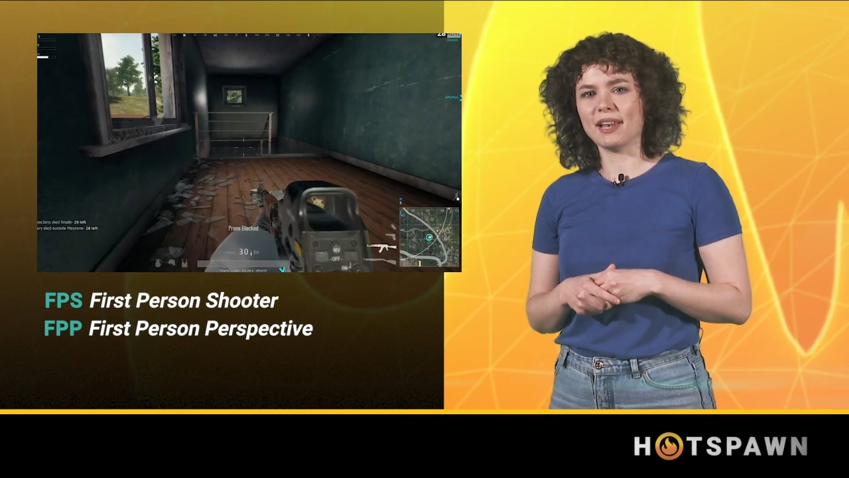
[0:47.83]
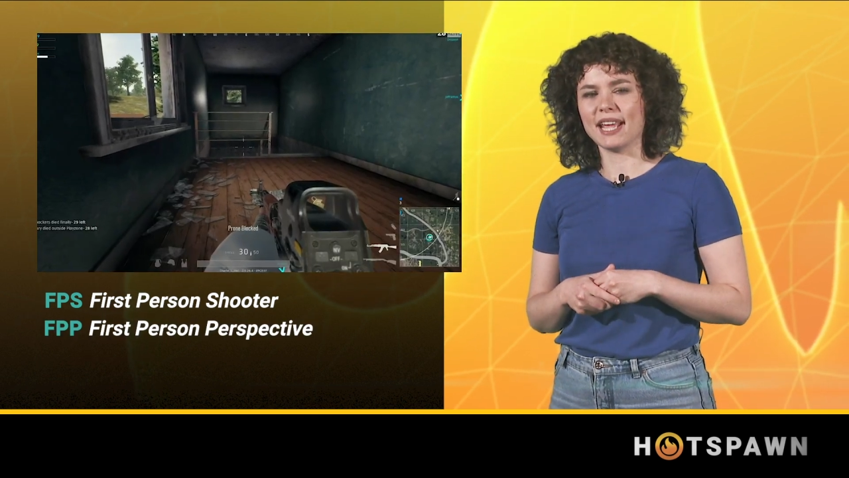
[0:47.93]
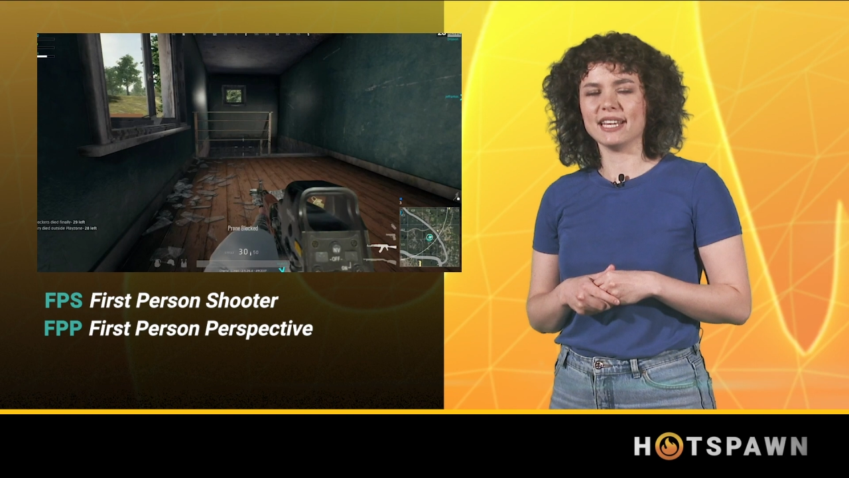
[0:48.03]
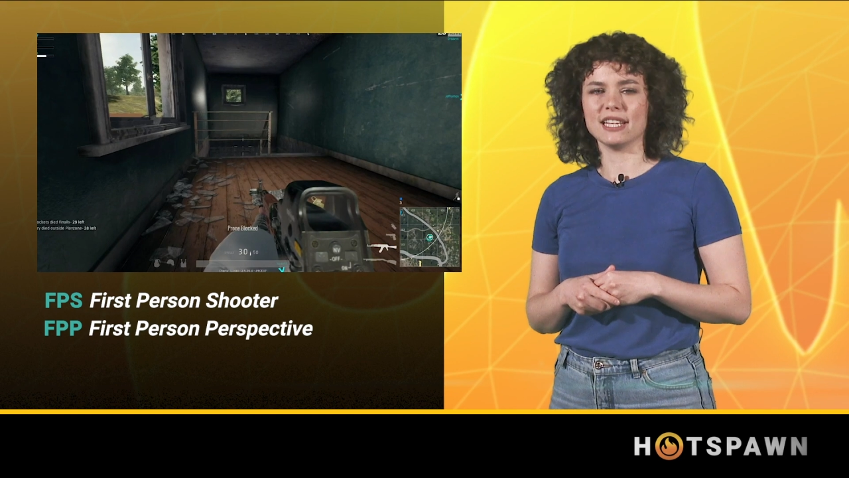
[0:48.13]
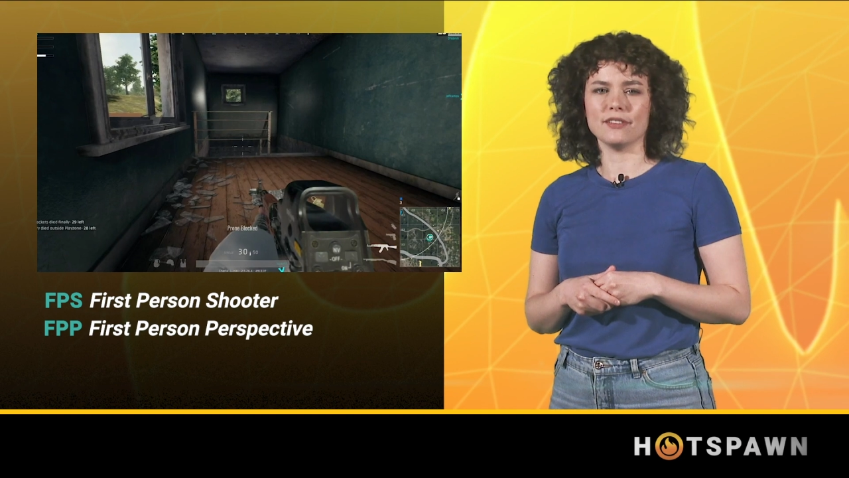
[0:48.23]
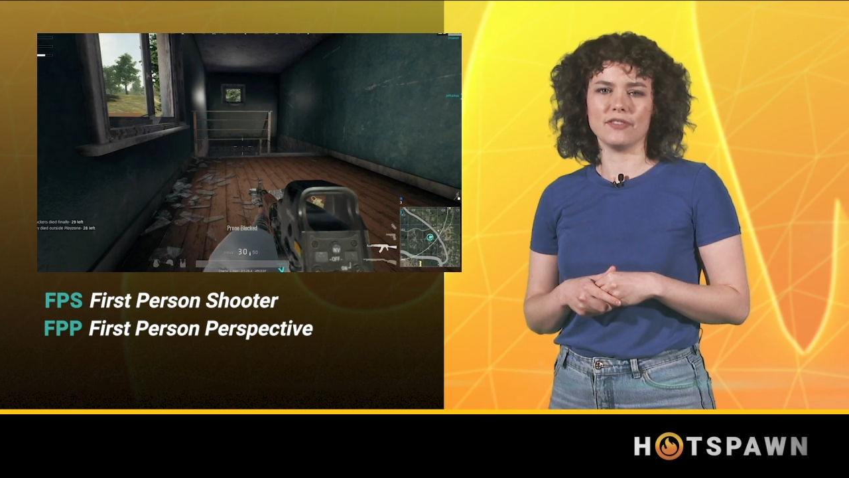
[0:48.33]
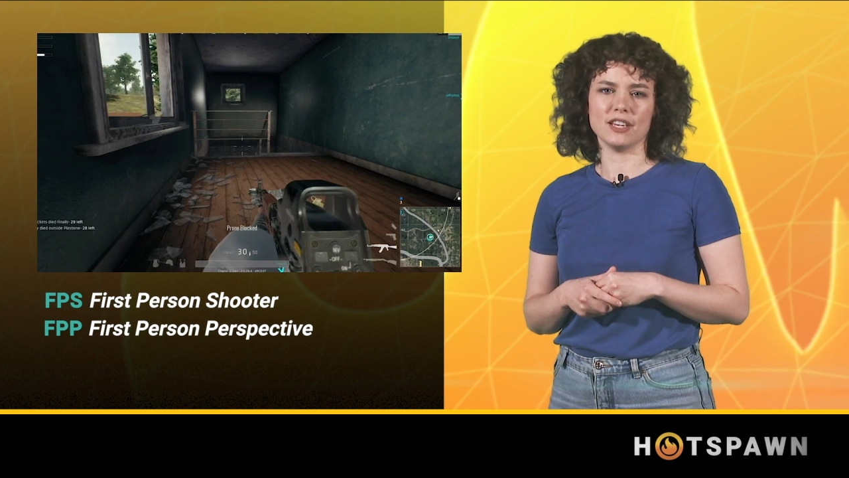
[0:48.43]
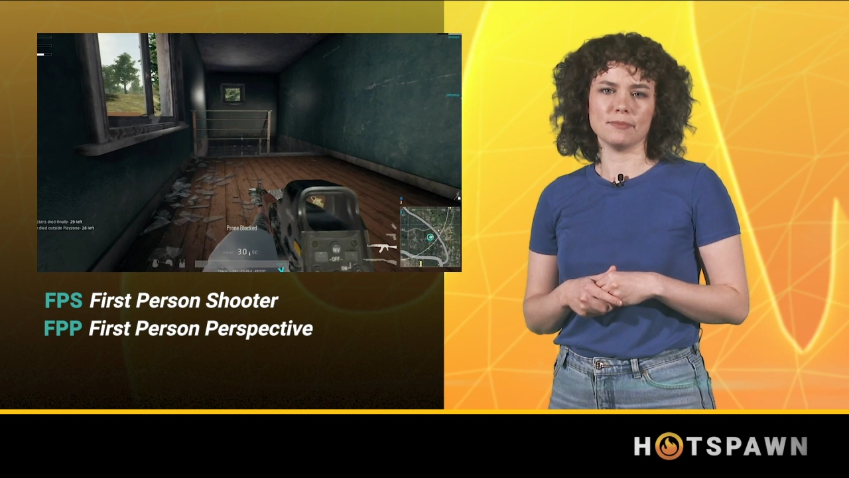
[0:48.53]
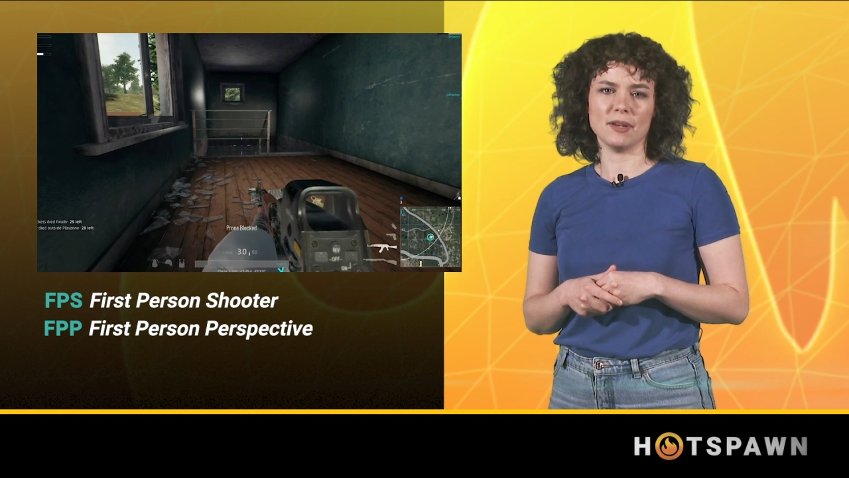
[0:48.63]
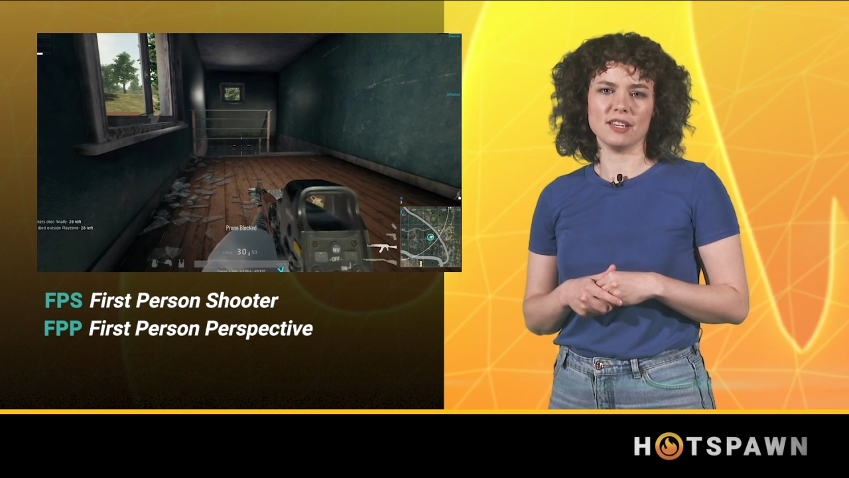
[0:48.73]
played in the
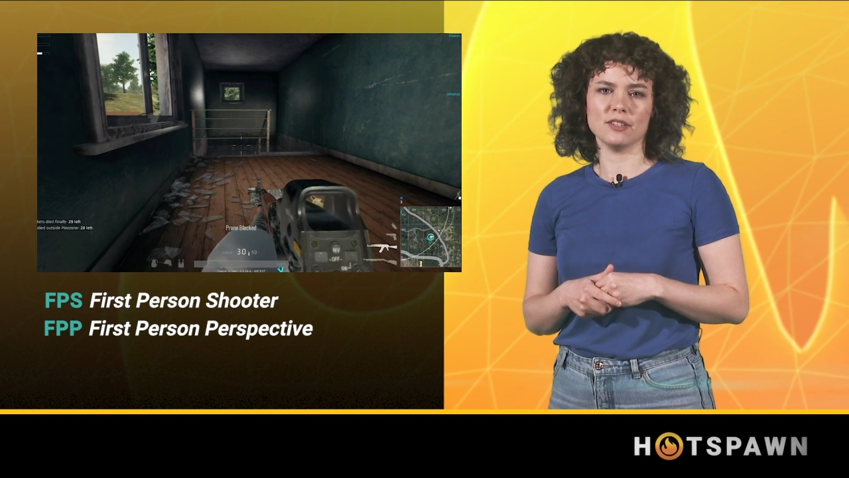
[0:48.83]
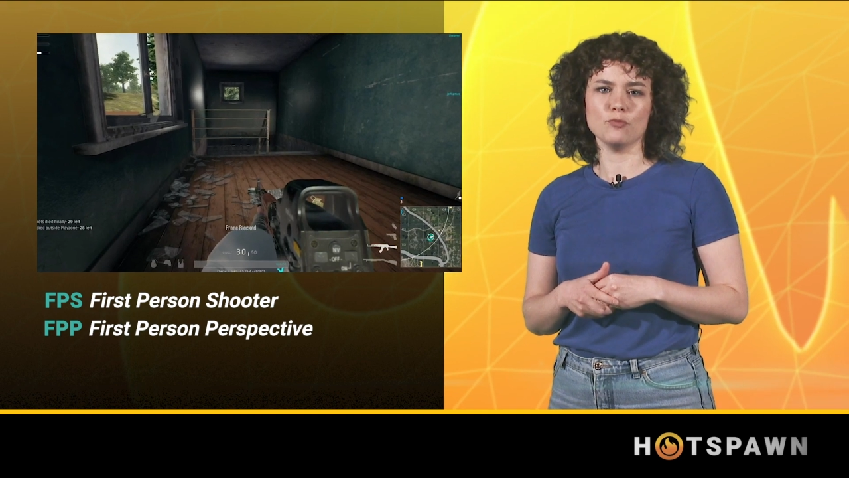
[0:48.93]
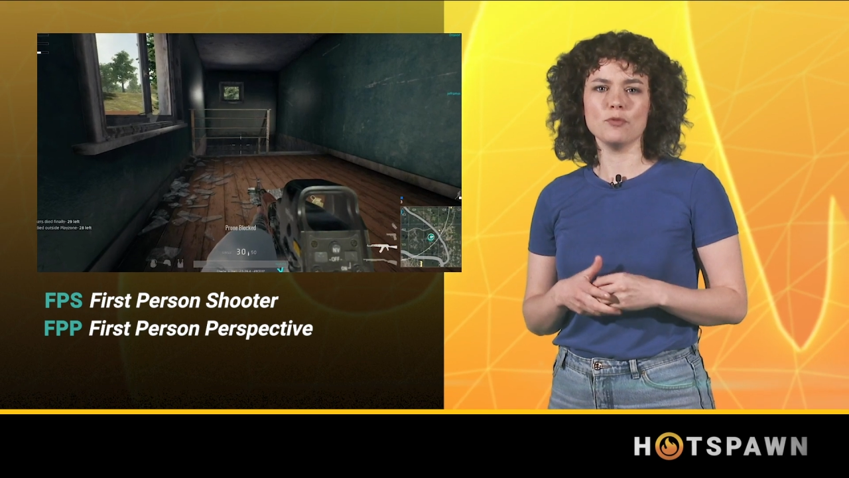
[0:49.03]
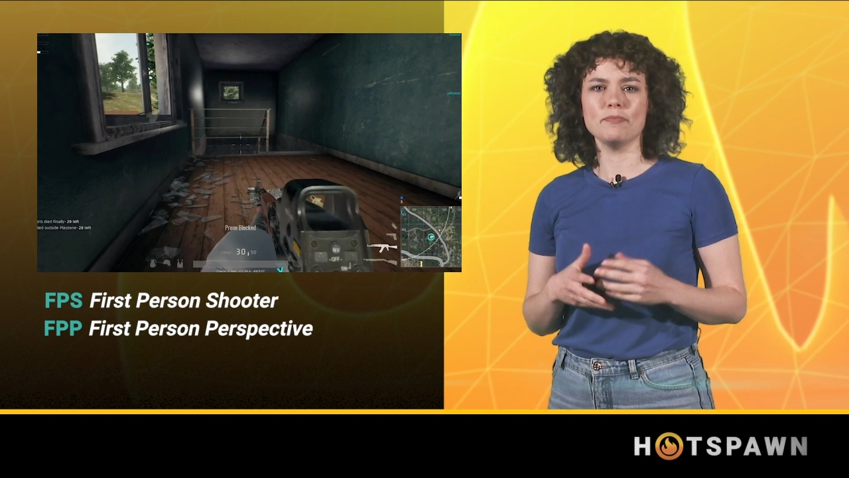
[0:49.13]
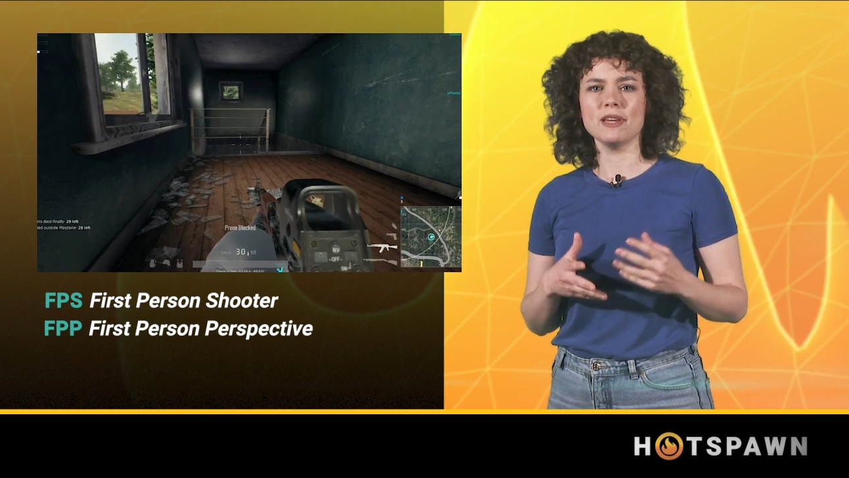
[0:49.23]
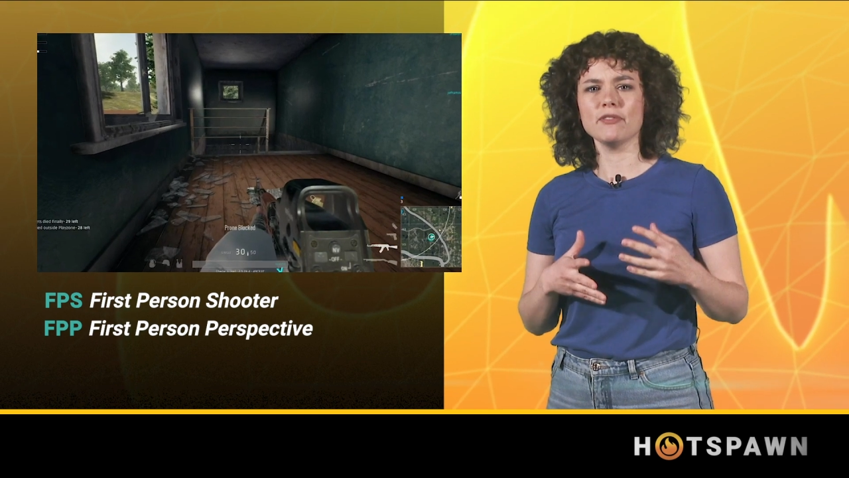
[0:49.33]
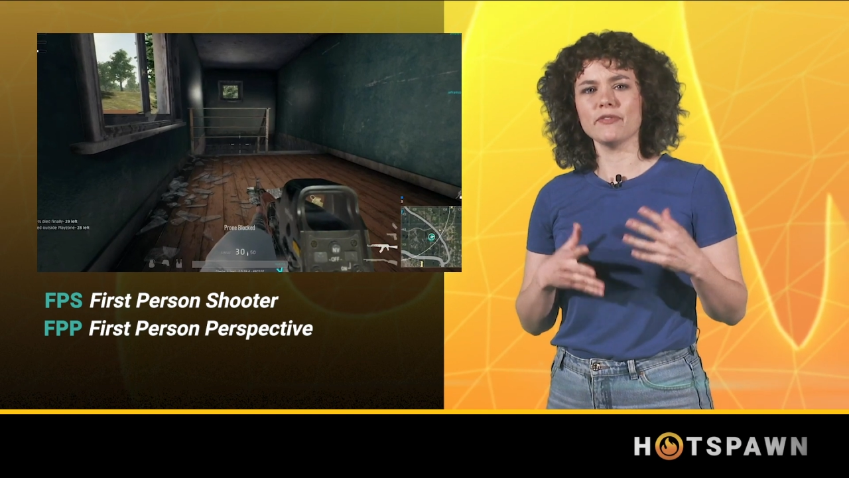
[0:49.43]
first person would be